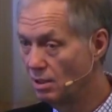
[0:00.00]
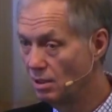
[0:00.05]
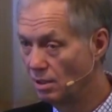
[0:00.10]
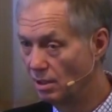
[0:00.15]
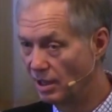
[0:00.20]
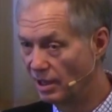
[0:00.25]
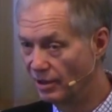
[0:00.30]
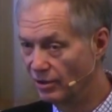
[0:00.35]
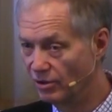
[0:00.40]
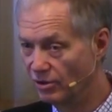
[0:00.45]

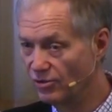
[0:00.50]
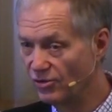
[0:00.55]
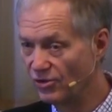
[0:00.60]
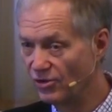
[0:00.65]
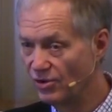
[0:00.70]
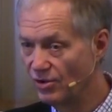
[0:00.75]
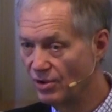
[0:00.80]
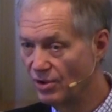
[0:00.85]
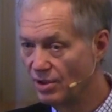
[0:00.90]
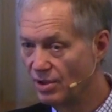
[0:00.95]
letters,
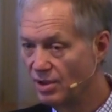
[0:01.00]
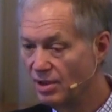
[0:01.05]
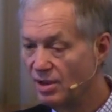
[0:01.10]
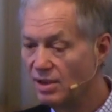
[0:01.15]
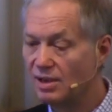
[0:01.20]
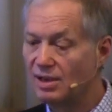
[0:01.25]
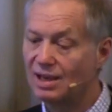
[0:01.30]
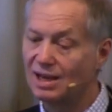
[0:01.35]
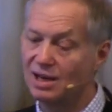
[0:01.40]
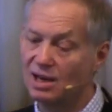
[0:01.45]

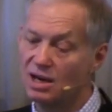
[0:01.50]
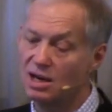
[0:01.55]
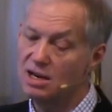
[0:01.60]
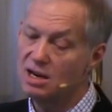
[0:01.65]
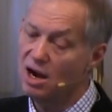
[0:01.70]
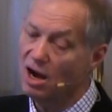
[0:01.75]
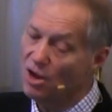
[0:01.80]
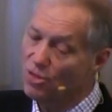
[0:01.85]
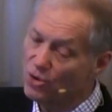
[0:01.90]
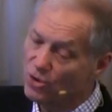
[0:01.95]
and in the
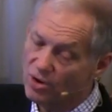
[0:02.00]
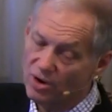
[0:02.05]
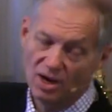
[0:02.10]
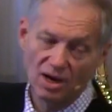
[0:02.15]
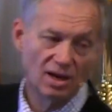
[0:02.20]
other,